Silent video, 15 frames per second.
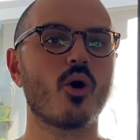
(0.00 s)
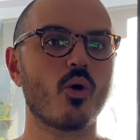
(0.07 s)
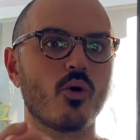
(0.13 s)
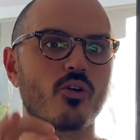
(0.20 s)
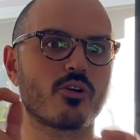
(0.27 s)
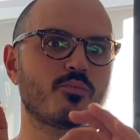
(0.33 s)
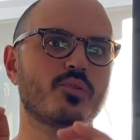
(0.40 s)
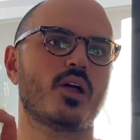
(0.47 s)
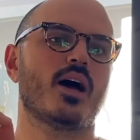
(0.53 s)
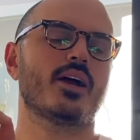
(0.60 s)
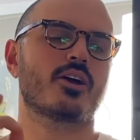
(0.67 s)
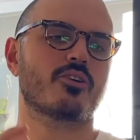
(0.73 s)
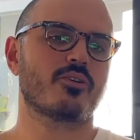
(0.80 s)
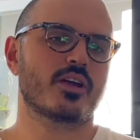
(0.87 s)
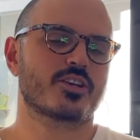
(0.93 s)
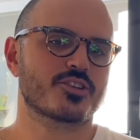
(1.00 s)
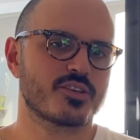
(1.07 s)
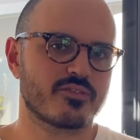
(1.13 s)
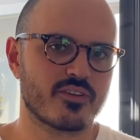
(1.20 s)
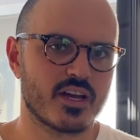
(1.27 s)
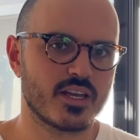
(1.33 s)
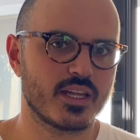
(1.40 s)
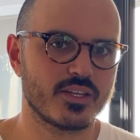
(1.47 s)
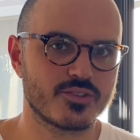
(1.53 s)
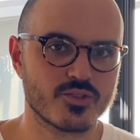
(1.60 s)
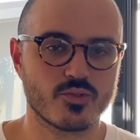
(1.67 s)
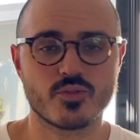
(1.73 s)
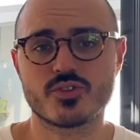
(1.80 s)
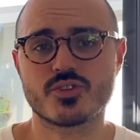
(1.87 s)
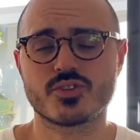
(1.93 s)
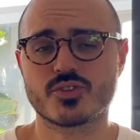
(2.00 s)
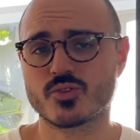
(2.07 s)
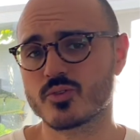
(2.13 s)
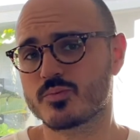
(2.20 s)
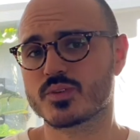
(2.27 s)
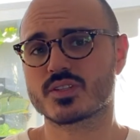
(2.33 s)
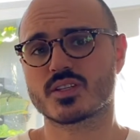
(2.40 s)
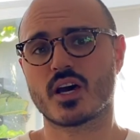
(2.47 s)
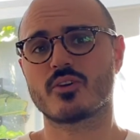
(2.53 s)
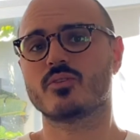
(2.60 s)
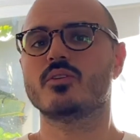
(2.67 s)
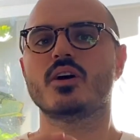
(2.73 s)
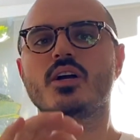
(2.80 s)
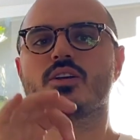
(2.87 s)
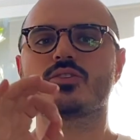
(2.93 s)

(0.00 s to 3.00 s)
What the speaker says: or apply a correction if I need to, which is super subtle,